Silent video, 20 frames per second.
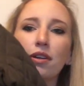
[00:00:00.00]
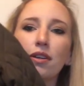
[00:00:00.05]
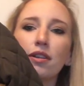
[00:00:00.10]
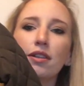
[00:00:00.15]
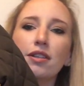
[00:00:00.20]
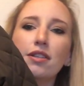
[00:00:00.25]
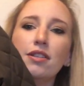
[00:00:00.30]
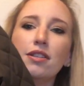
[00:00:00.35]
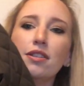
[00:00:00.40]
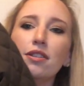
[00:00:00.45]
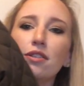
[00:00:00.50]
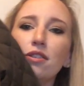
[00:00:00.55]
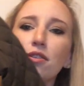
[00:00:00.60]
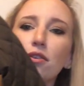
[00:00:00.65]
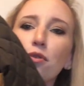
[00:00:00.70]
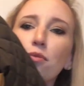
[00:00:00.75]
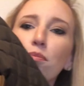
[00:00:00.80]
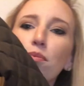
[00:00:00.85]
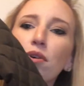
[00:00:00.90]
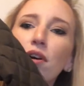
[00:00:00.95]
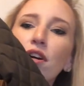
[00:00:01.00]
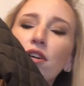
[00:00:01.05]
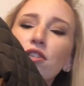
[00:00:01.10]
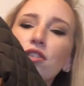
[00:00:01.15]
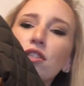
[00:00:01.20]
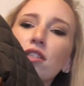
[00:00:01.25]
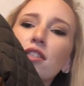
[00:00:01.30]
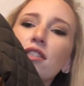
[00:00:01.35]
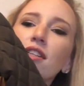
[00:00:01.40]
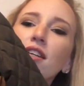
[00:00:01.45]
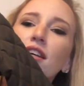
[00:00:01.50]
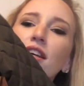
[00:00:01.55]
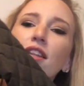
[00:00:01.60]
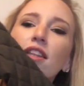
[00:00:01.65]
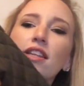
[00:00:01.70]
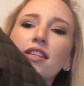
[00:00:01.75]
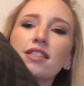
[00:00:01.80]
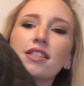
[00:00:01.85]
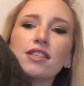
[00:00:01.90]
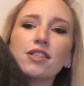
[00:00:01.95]
This is so precious. Again,
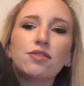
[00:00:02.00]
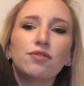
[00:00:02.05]
this is